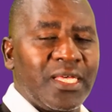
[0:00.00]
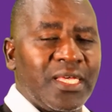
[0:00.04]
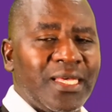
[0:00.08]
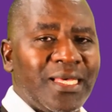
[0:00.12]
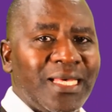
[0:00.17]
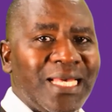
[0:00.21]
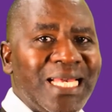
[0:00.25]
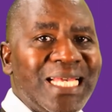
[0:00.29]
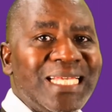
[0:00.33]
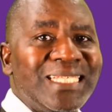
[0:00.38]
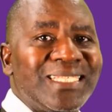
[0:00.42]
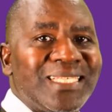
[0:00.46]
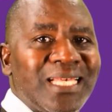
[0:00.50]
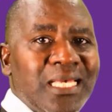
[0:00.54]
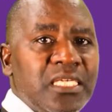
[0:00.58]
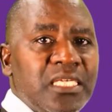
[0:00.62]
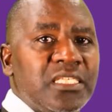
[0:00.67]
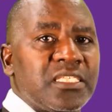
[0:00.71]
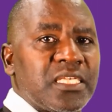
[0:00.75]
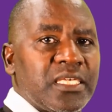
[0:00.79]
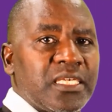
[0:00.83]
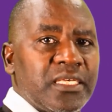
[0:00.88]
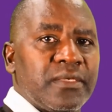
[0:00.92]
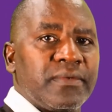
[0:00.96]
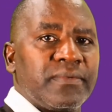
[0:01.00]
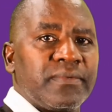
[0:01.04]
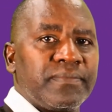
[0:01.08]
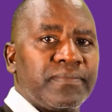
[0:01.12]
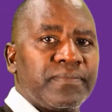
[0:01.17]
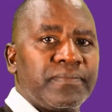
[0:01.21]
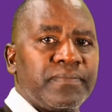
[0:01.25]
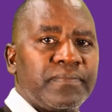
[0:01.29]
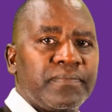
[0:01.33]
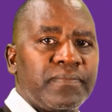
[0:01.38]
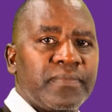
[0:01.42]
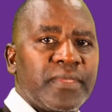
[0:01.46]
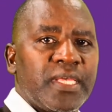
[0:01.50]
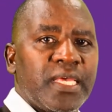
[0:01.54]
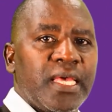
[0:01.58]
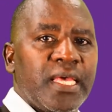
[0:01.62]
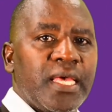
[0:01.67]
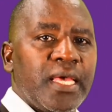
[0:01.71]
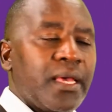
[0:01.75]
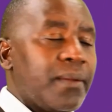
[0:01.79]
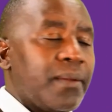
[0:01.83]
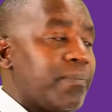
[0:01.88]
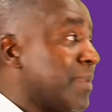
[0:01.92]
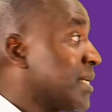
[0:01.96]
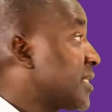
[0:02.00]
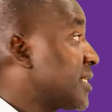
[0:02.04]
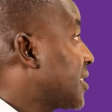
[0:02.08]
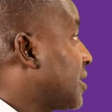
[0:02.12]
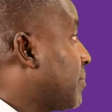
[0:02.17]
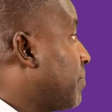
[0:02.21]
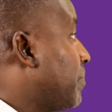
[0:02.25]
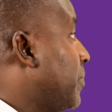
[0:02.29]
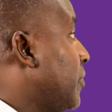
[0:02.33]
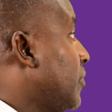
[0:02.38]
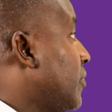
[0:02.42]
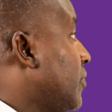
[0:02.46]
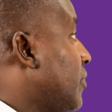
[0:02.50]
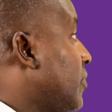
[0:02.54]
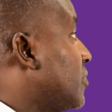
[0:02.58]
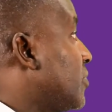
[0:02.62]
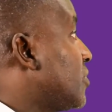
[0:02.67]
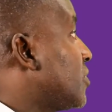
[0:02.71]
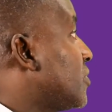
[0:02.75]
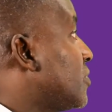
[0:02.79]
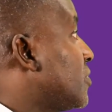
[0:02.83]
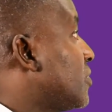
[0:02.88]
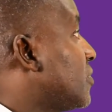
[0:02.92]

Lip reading: is easy. But suppose